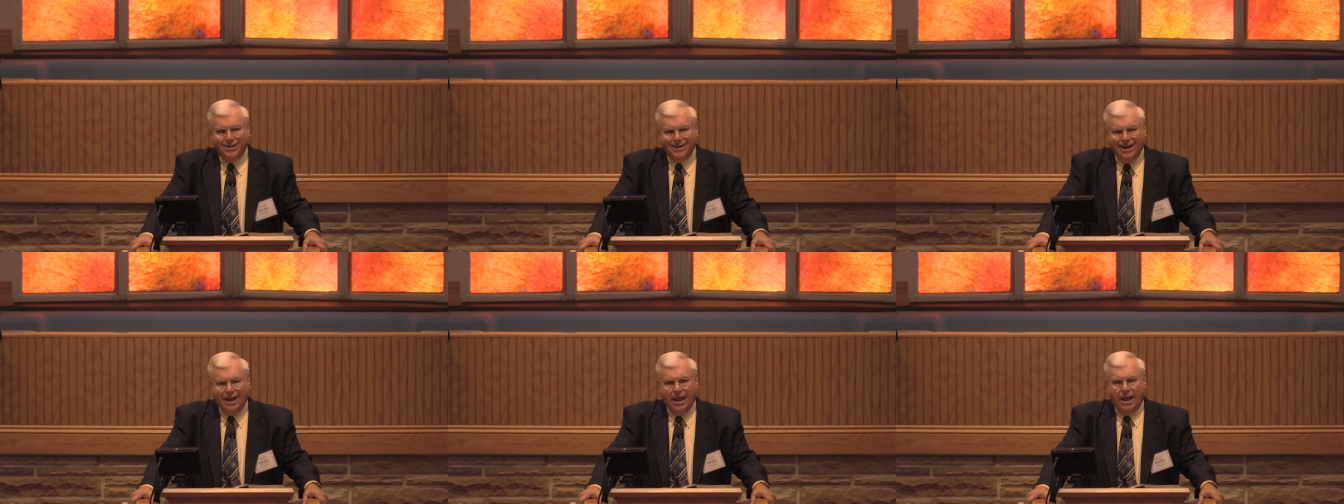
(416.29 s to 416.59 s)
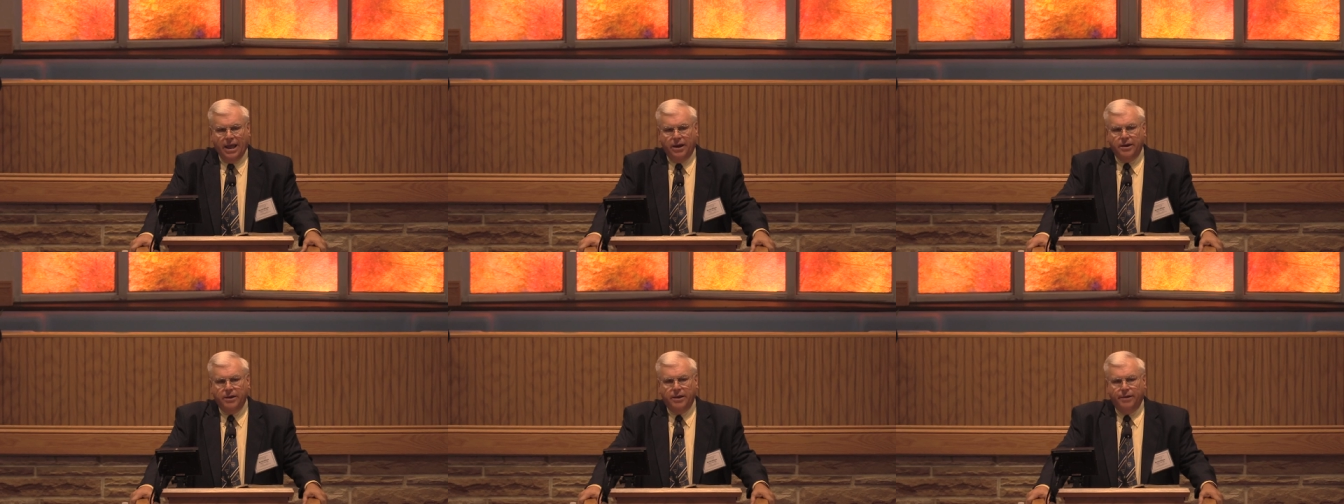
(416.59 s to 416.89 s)

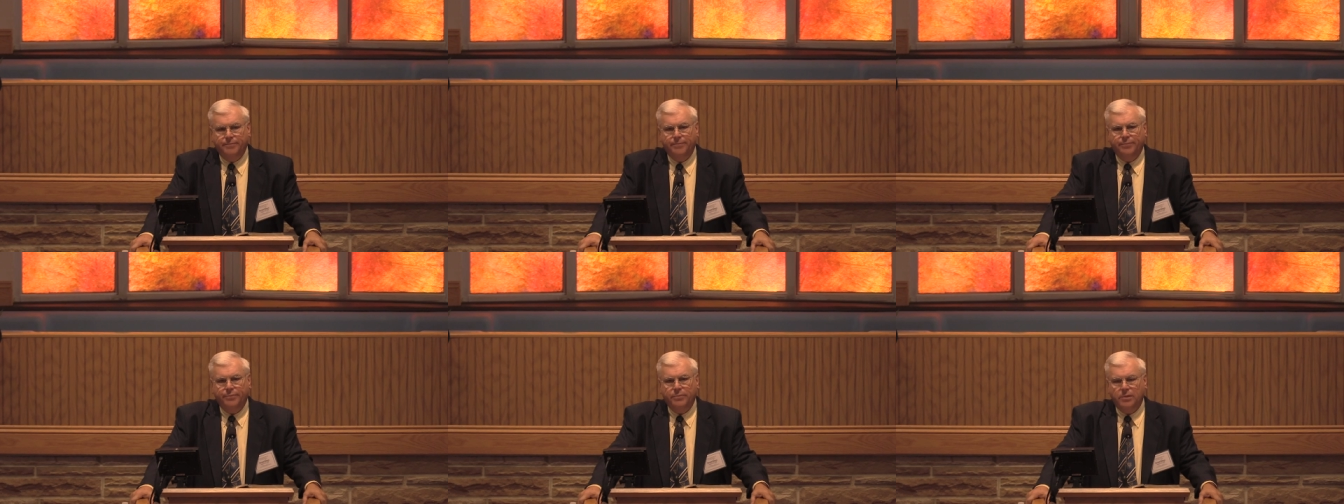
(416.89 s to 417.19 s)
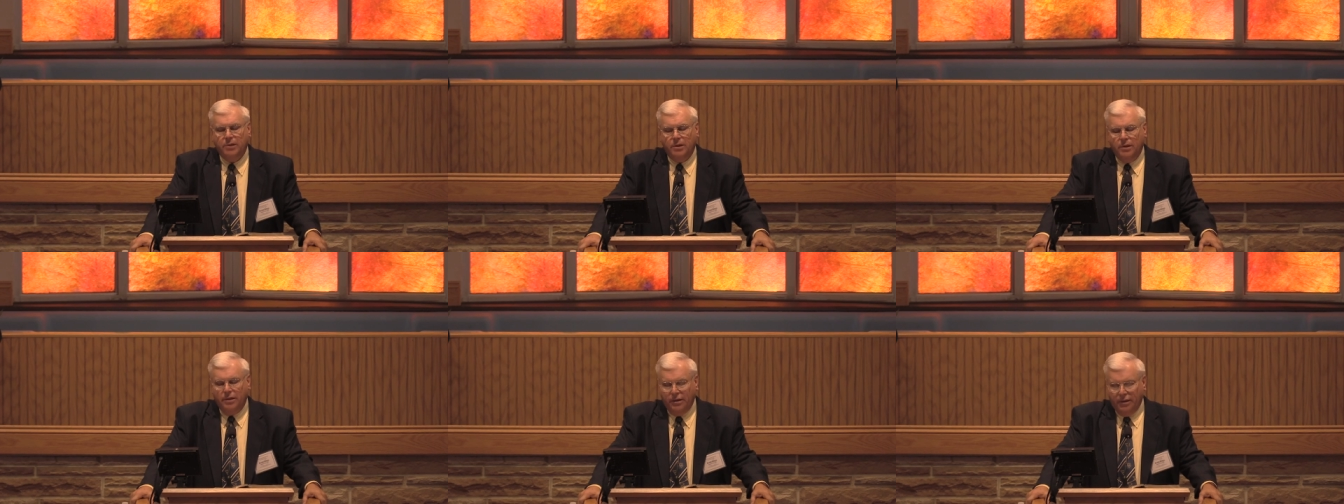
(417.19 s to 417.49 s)
dead
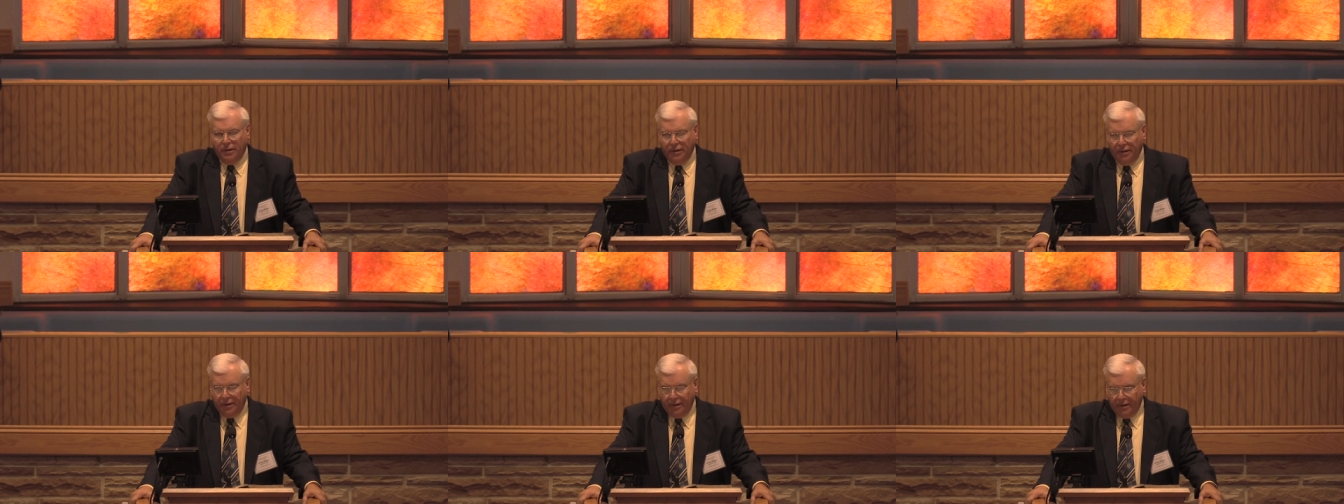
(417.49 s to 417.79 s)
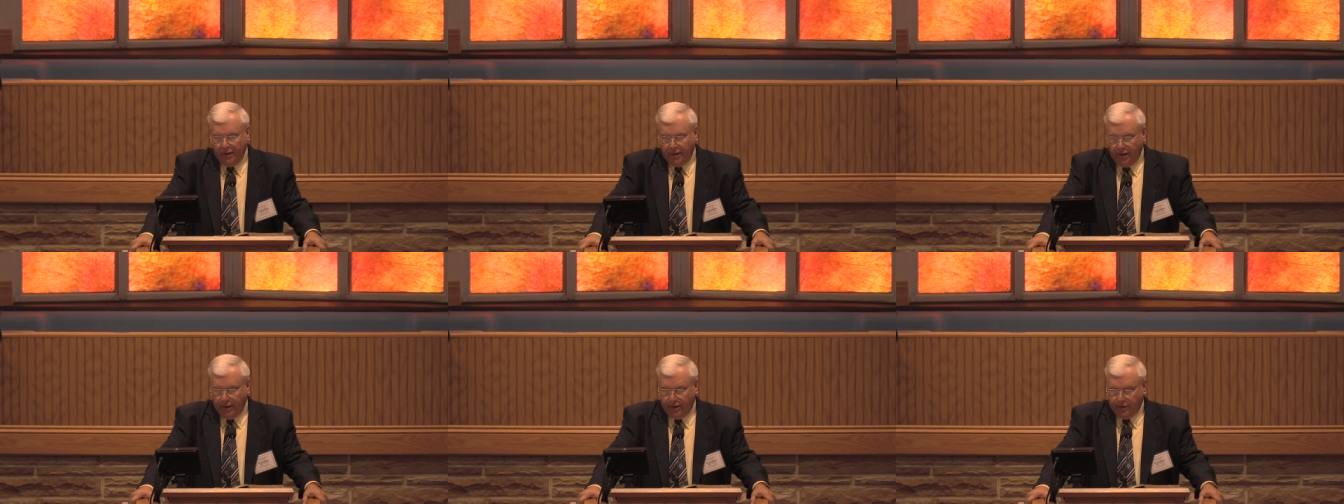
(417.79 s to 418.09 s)

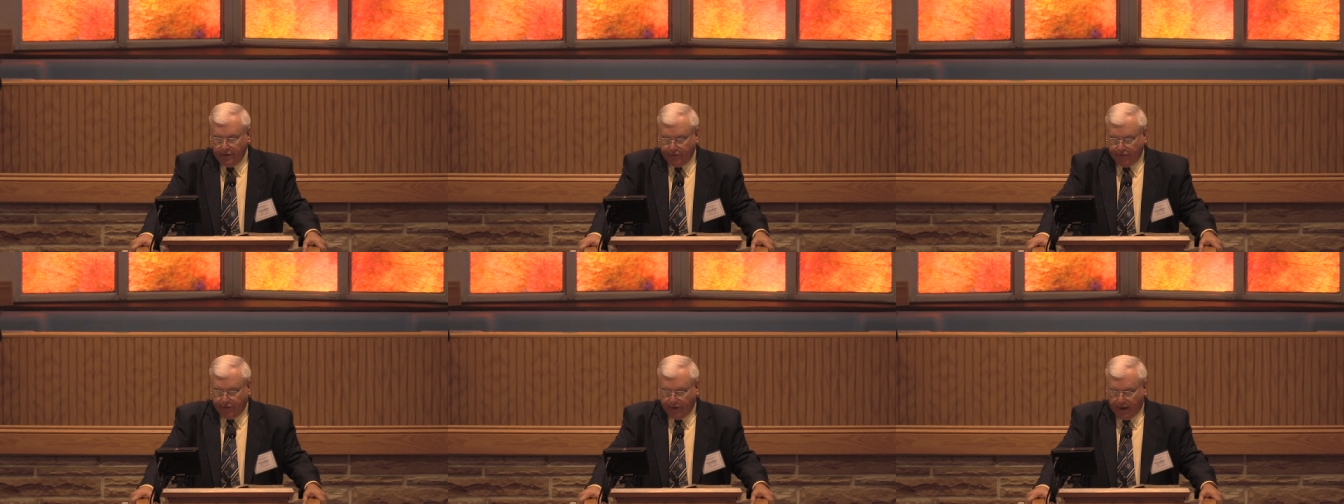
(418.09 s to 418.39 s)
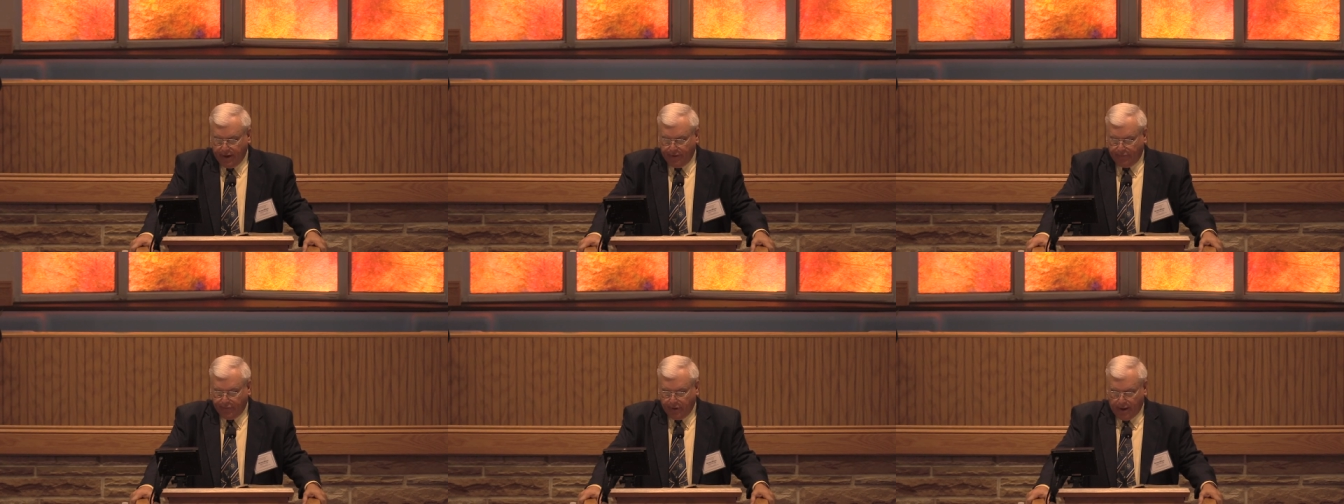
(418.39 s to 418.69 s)
in the
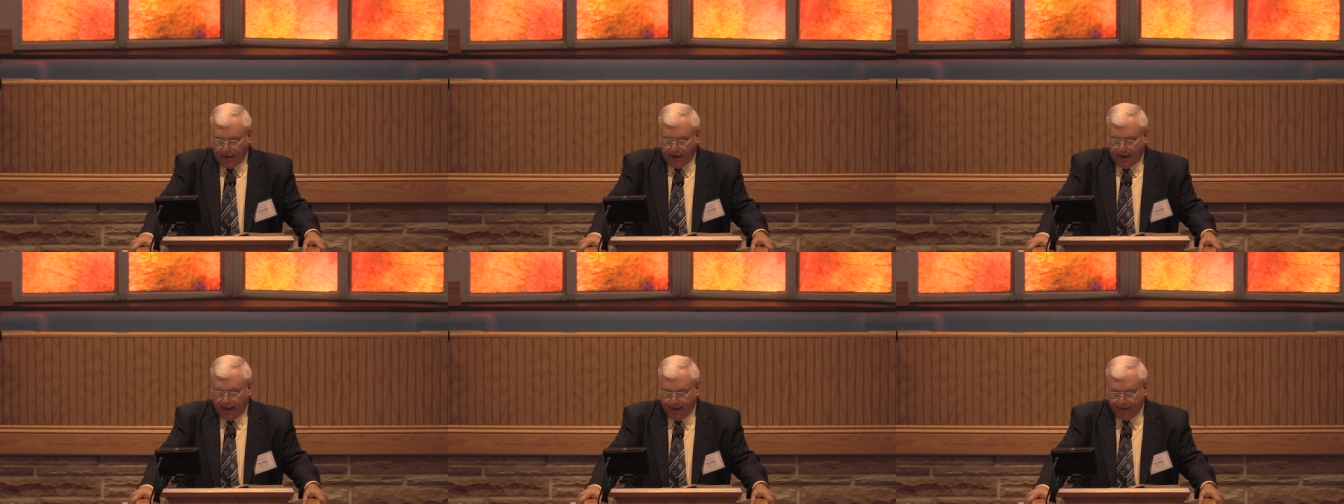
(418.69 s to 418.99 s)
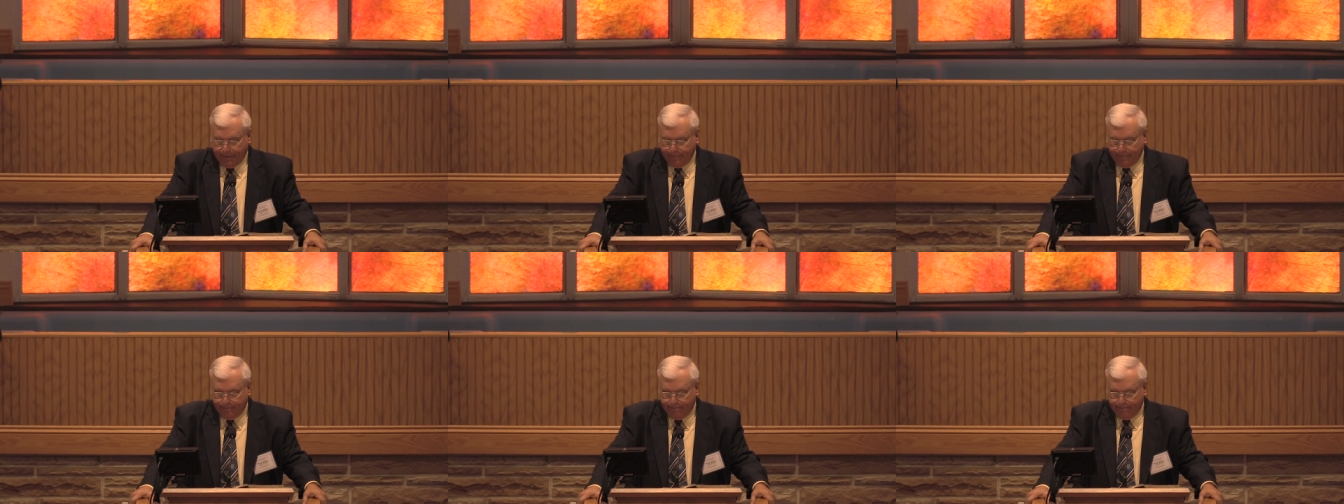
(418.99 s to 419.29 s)
sight of God.